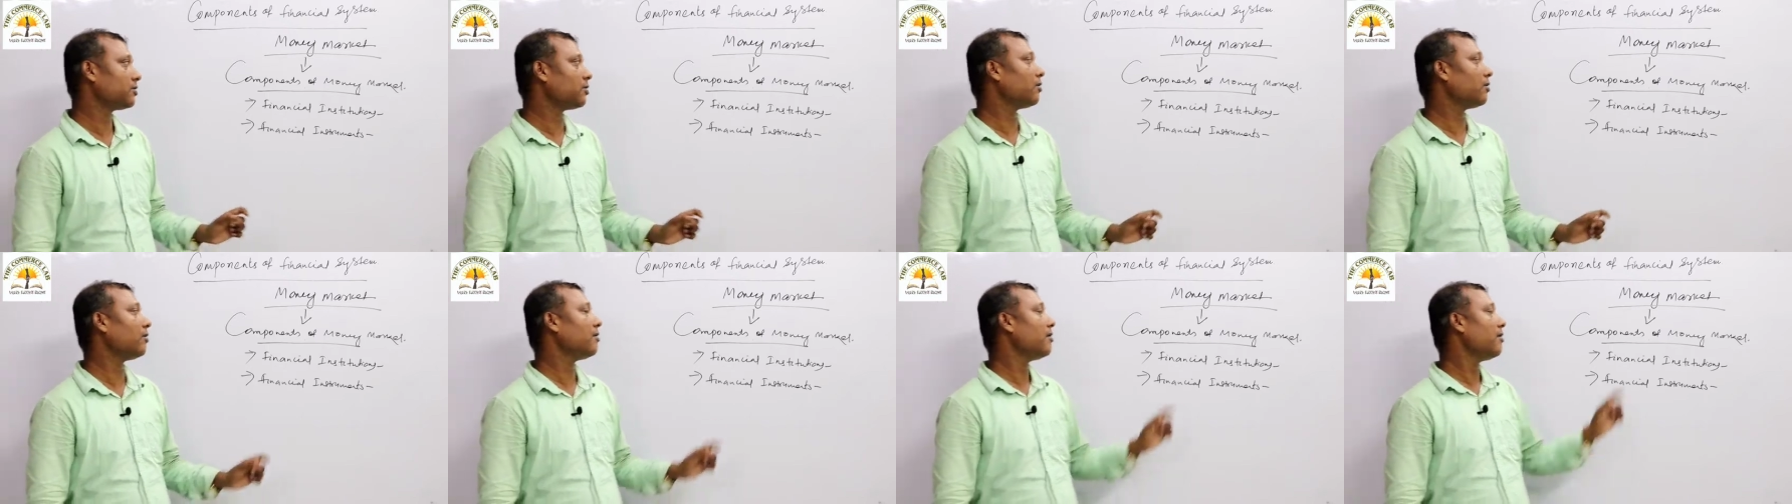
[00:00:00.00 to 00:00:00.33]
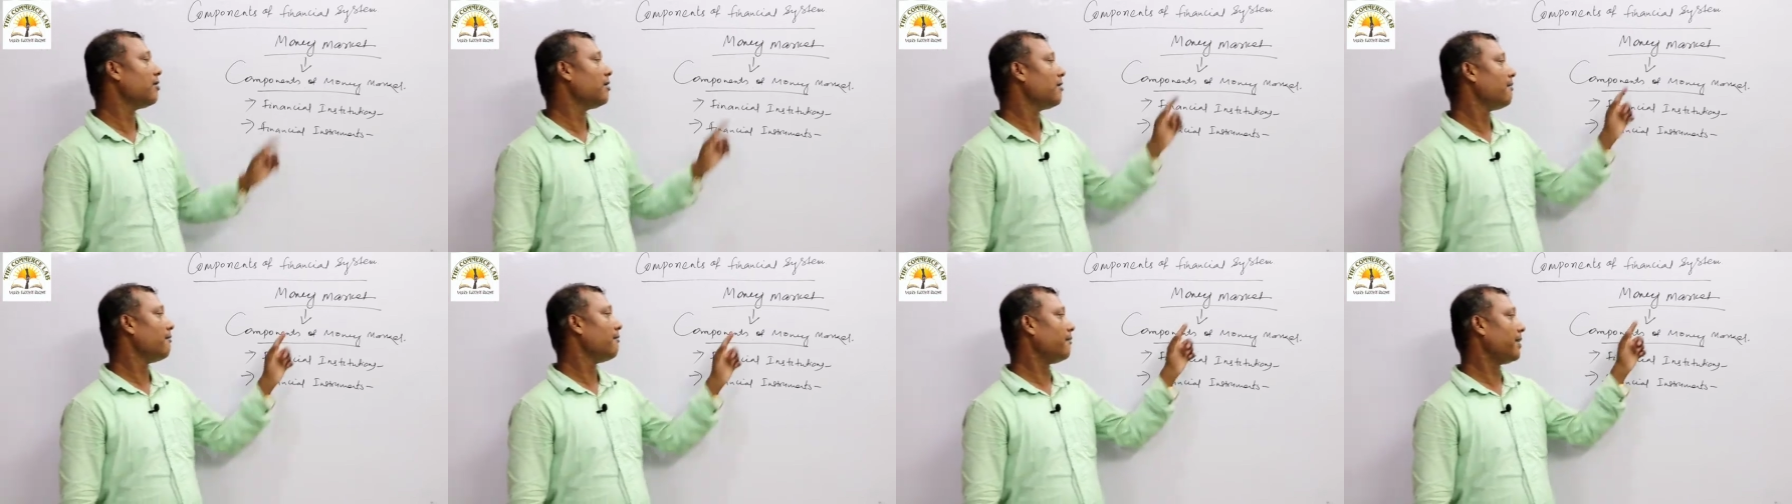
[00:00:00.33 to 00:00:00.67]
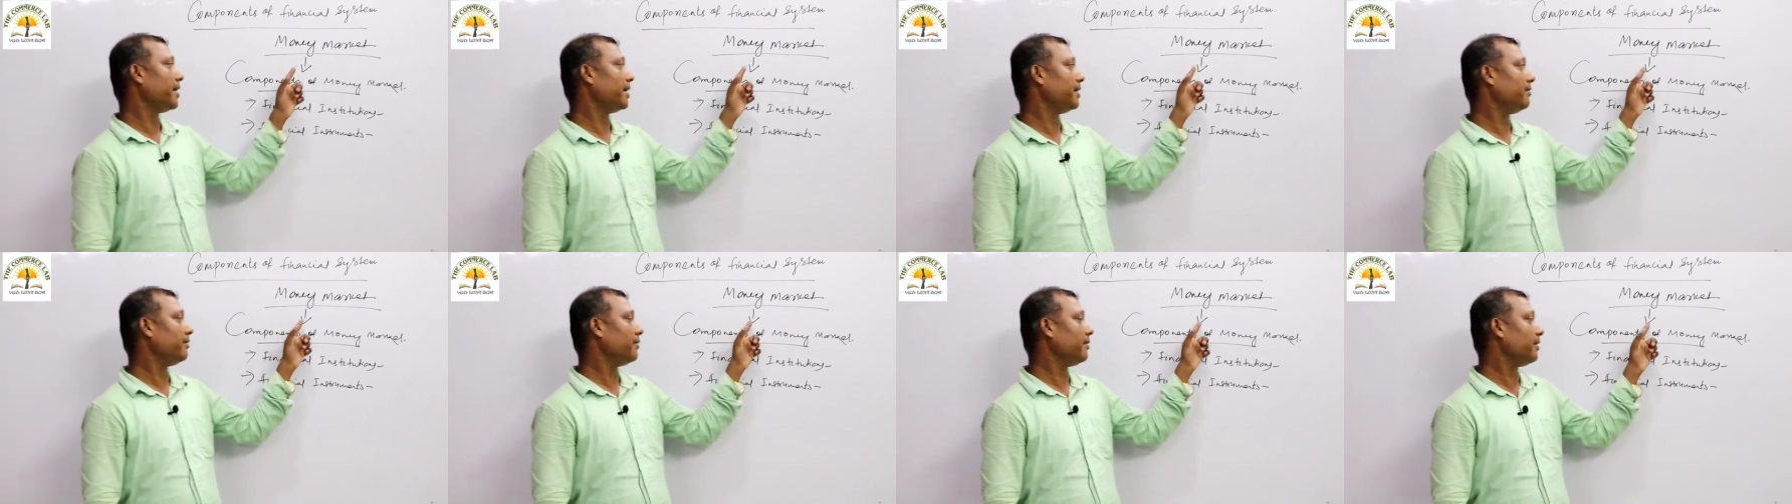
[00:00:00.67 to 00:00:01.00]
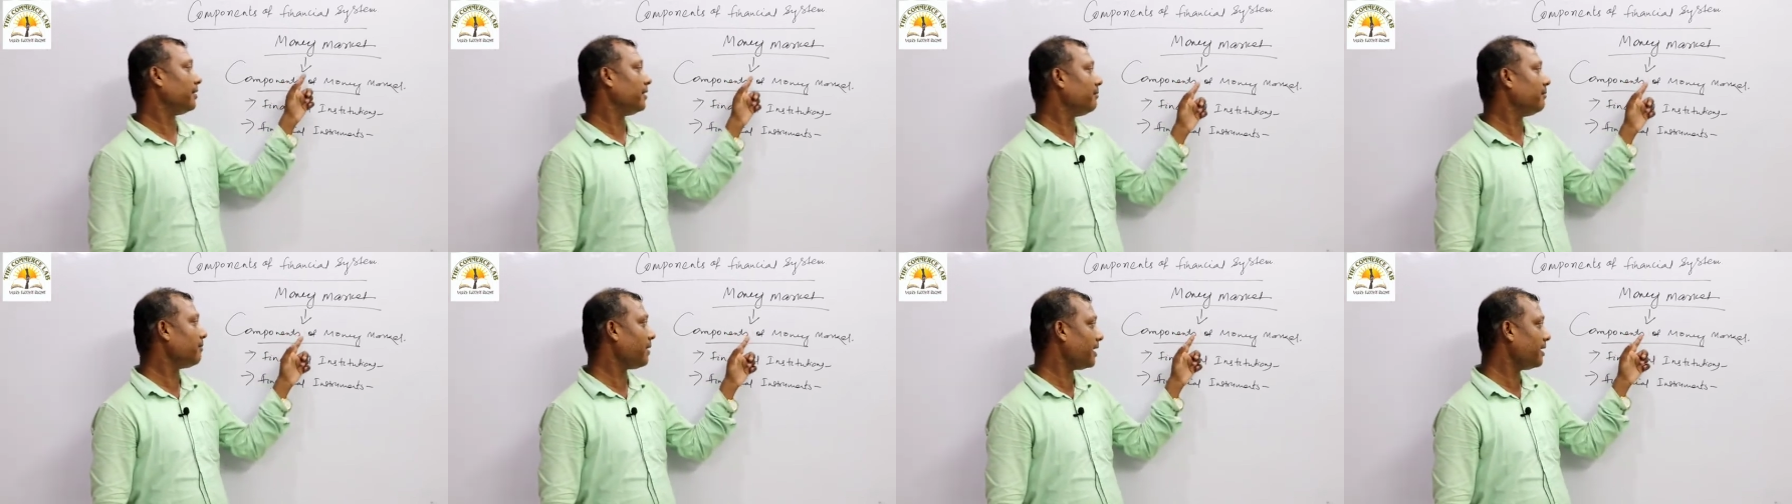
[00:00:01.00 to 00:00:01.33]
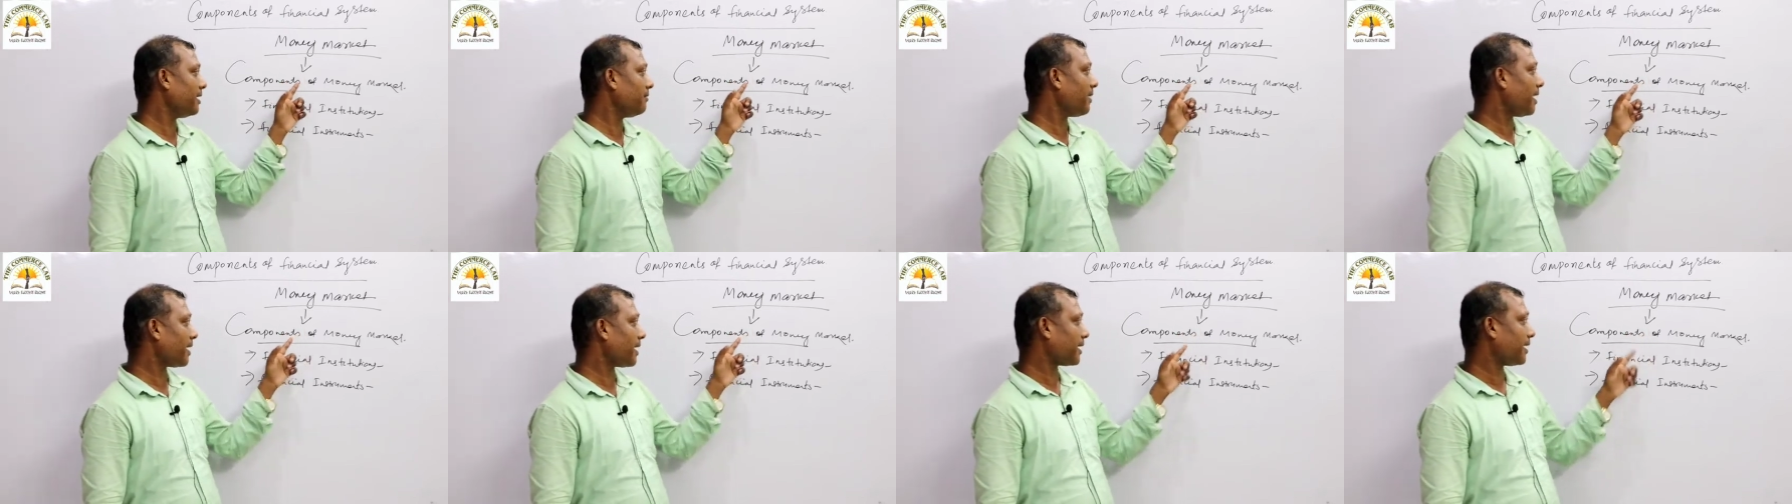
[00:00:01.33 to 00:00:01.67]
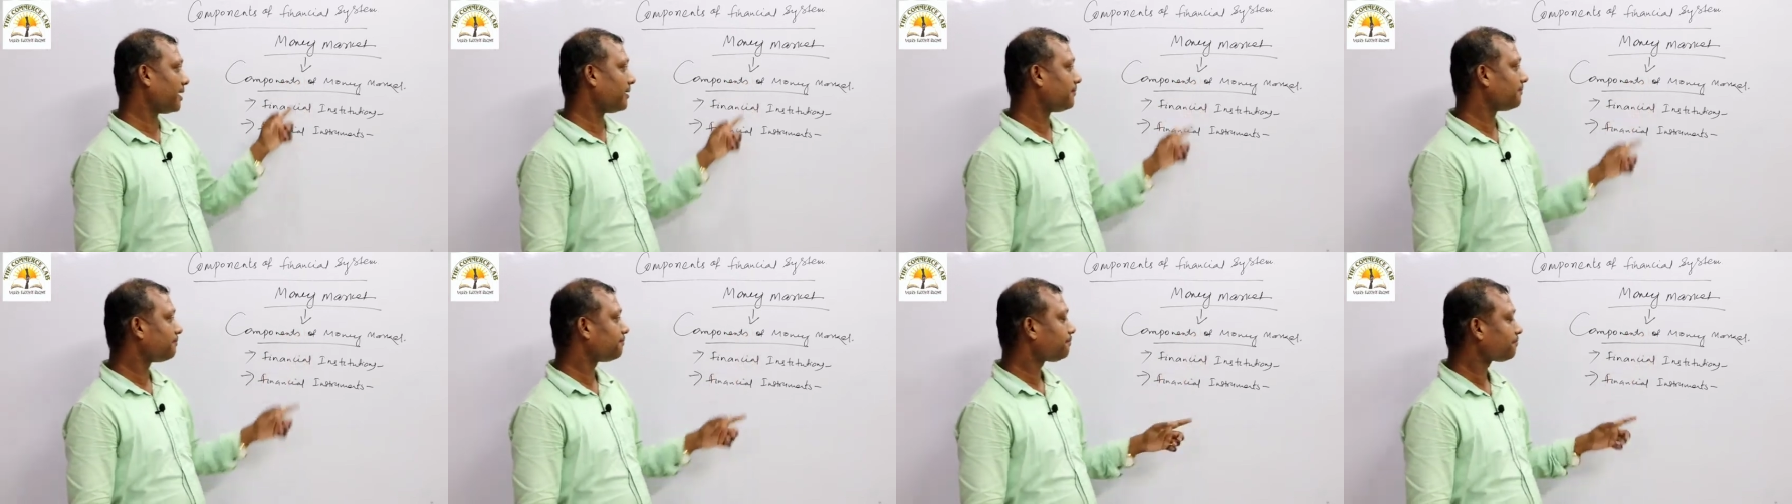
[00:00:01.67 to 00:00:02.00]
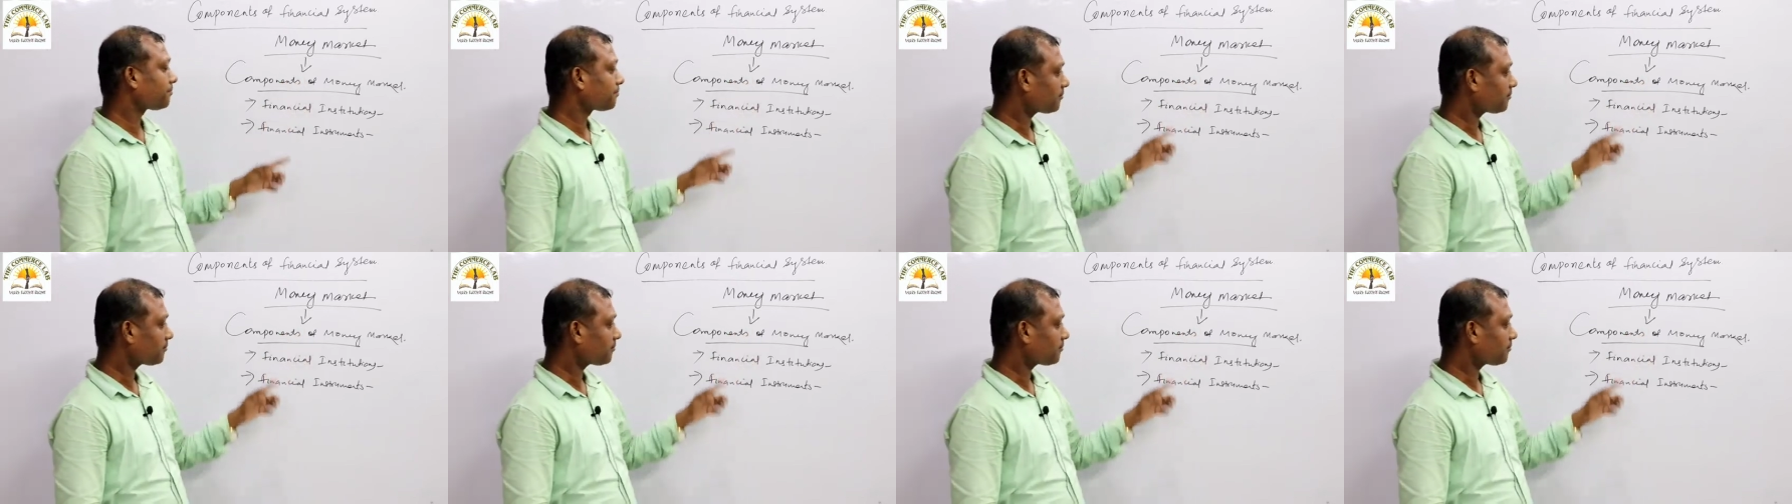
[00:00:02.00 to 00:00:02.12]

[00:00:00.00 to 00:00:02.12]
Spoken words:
So, in money market,